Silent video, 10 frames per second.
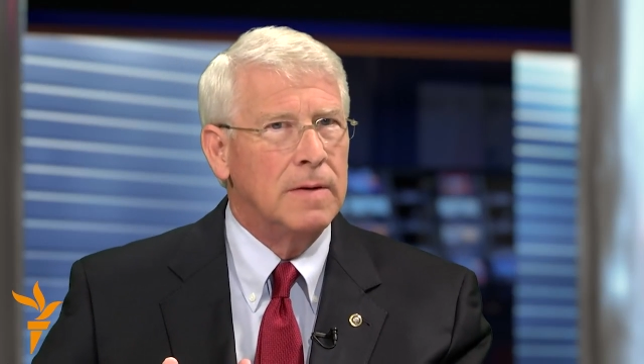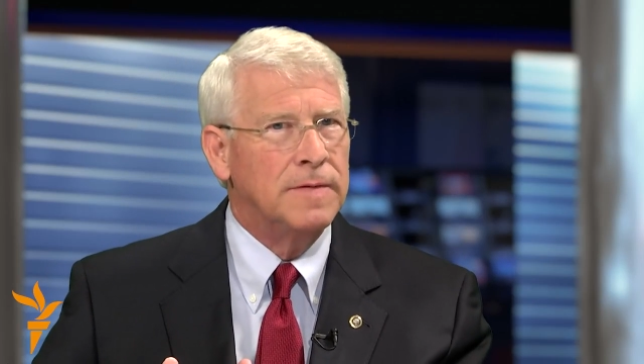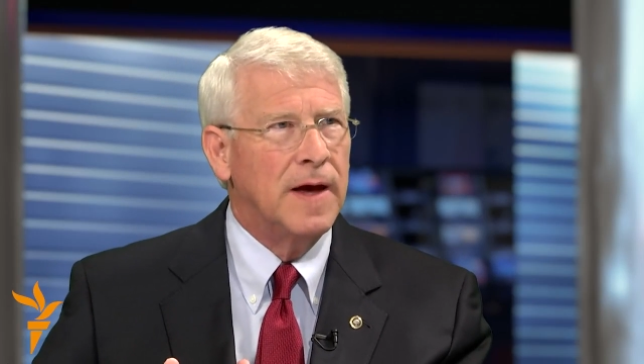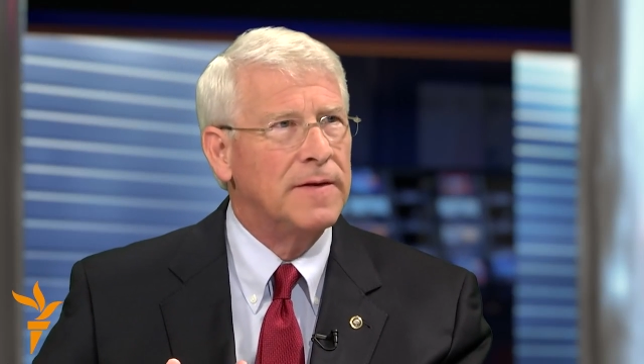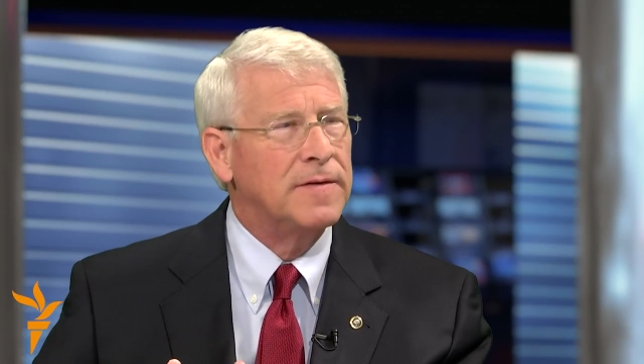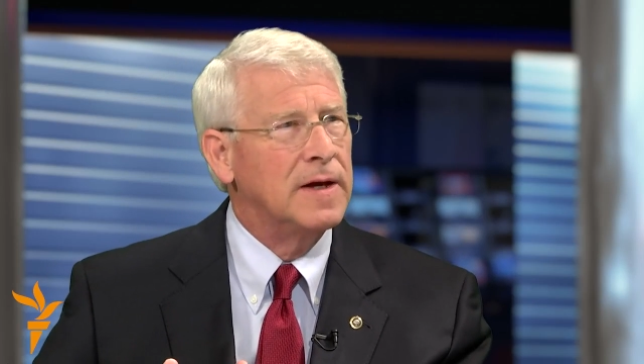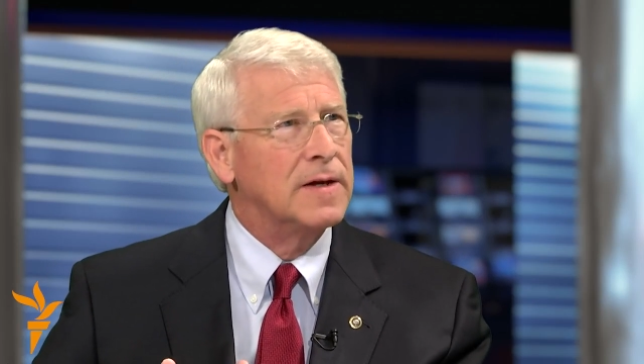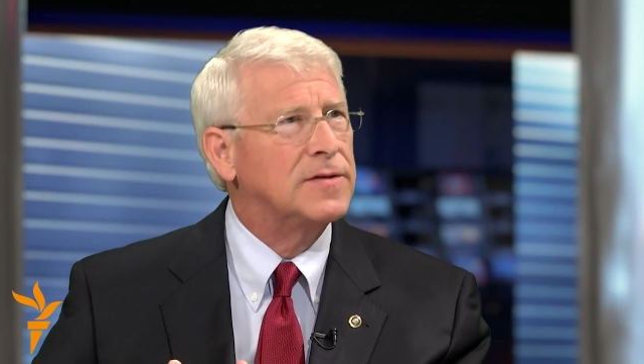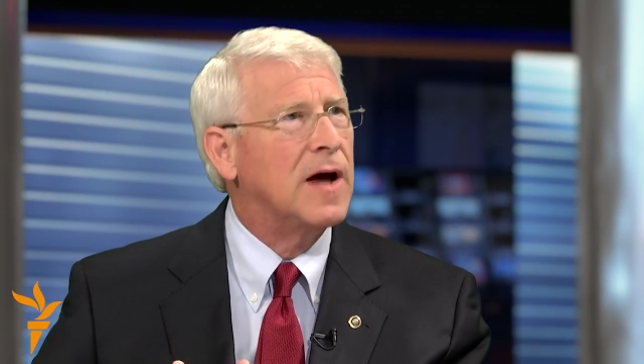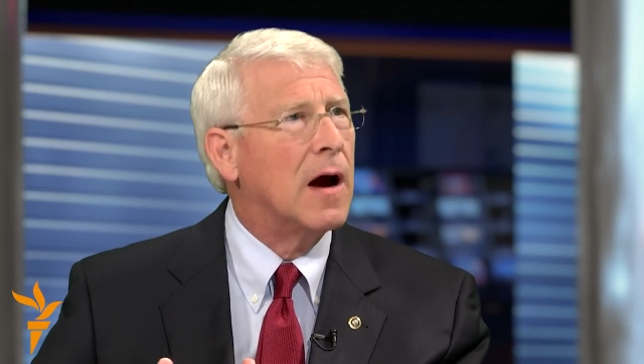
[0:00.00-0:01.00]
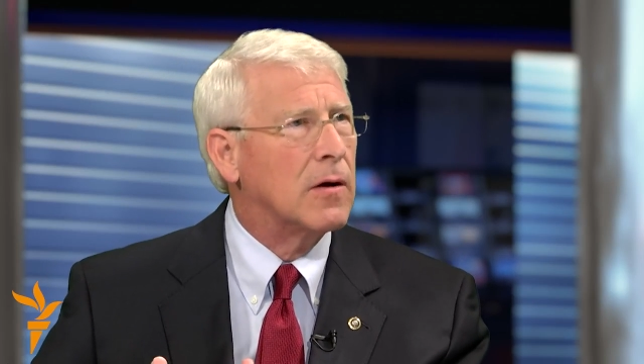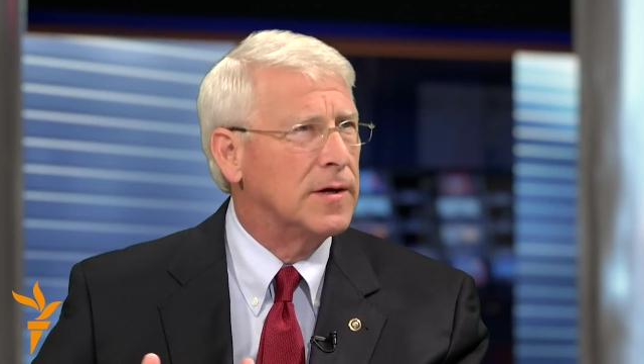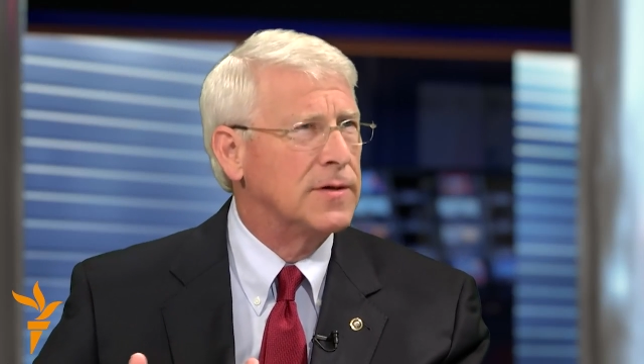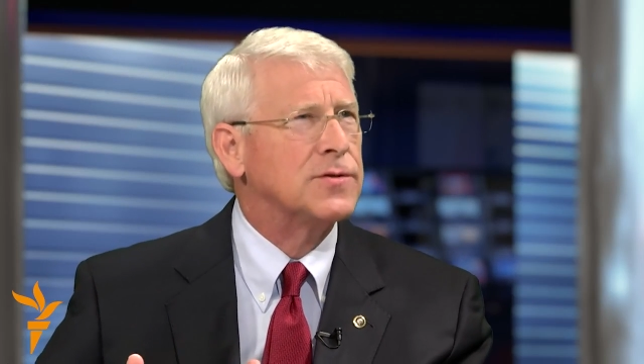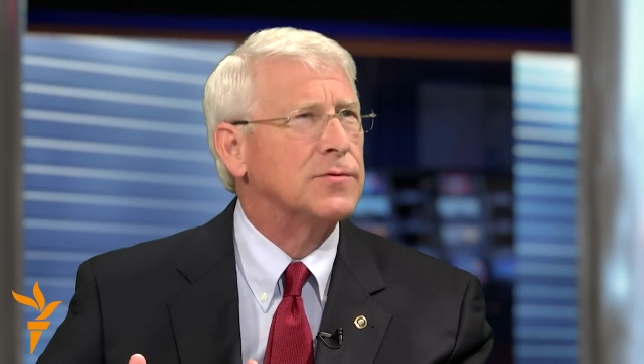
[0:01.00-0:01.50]
that the entire
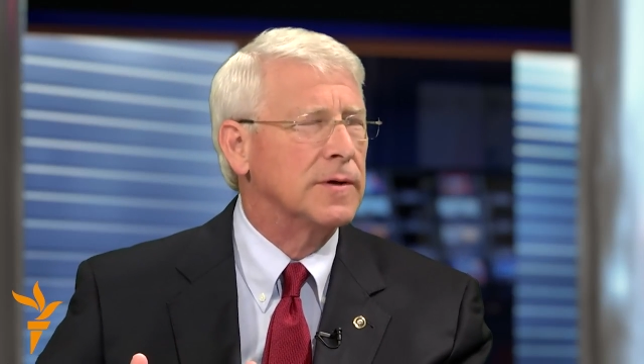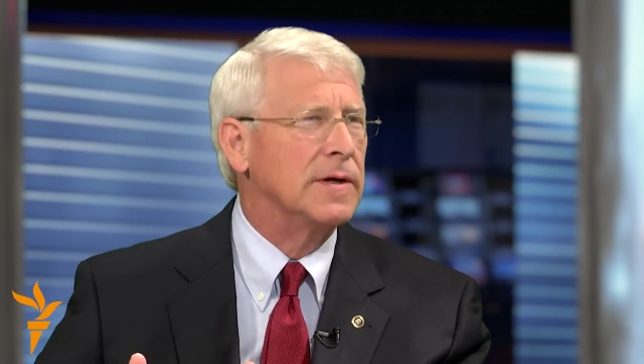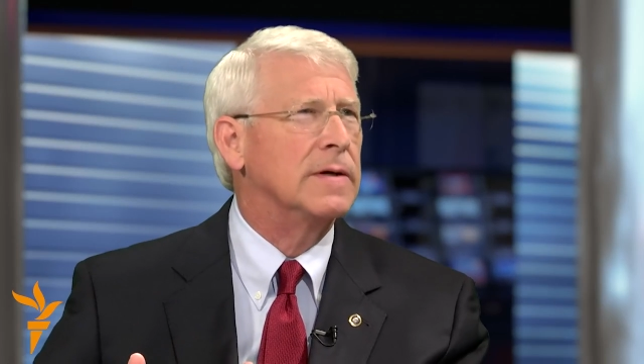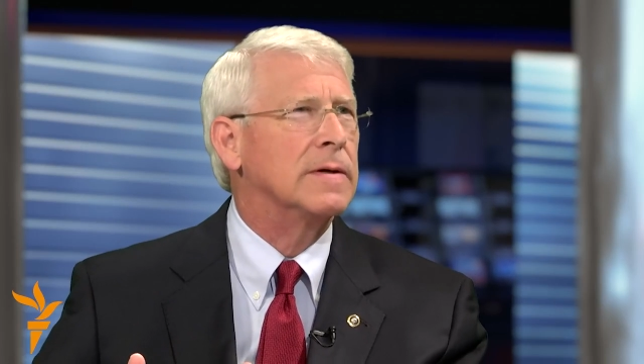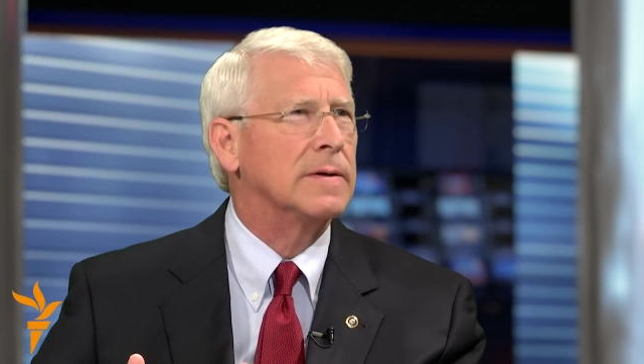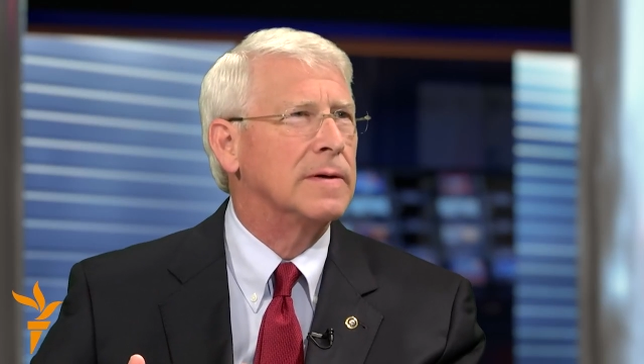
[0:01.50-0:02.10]
history